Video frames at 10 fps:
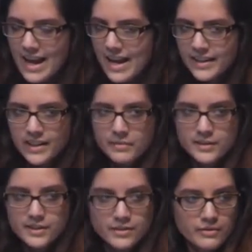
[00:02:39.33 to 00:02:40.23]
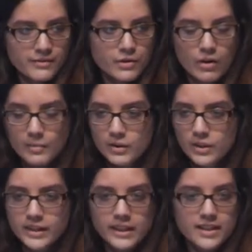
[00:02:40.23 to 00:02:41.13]
And he was a sort of normal
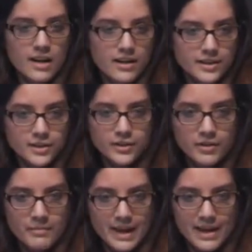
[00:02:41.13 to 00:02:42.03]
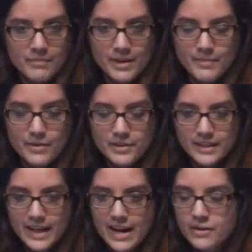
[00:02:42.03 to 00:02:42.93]
looking, nondescript man by most
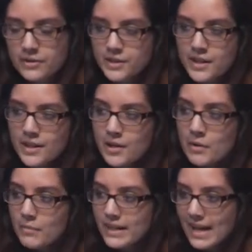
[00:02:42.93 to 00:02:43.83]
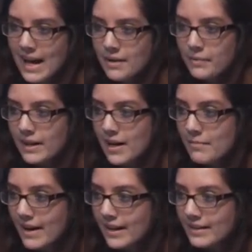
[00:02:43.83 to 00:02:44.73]
accounts, but he had what I
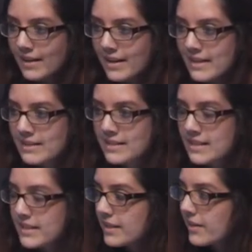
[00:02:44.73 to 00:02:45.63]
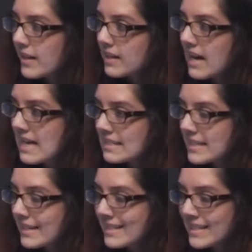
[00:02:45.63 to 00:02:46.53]
recognized as a very
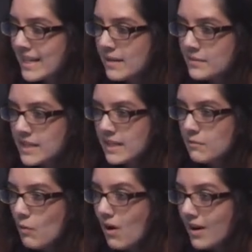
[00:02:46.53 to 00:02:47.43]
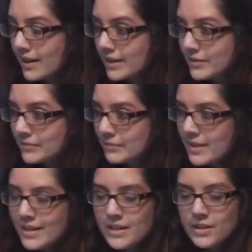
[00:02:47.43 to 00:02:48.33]
classic CMT walk.
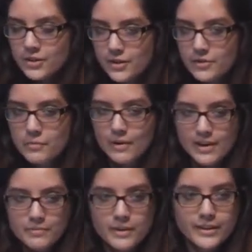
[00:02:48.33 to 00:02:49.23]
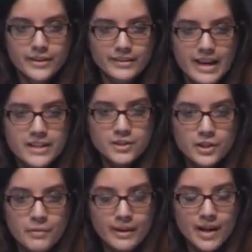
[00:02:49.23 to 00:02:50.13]
You know, the one where your legs are
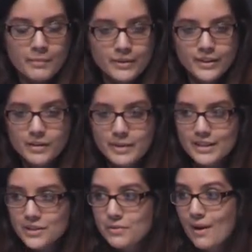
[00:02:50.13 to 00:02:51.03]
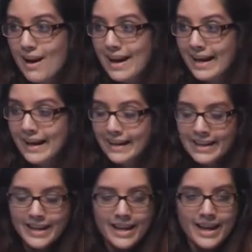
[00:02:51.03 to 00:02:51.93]
going up a little bit too high
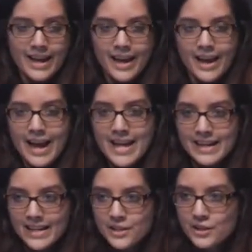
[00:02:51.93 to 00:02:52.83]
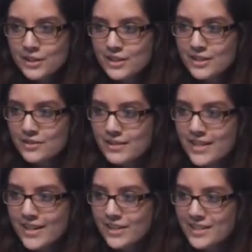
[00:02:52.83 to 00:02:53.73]
and I just stood
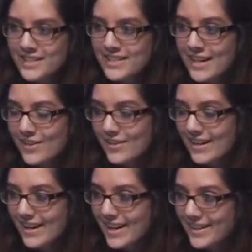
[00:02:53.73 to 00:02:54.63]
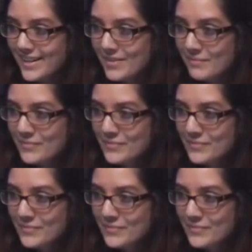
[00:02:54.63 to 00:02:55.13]
there staring at him.